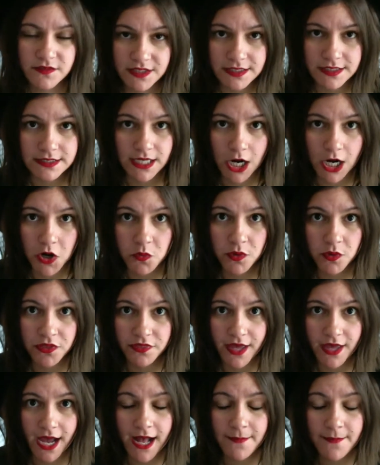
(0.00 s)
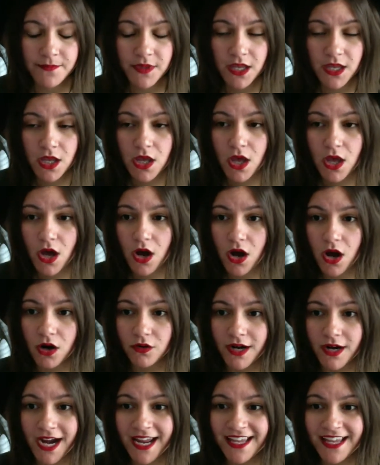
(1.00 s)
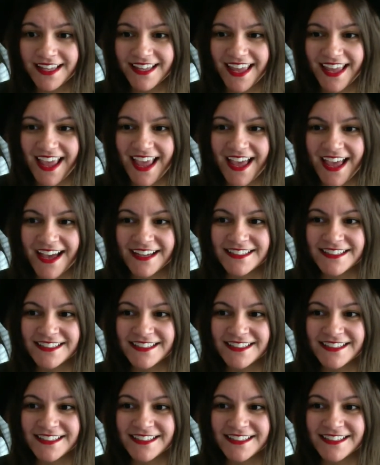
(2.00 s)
discount with that. All right? And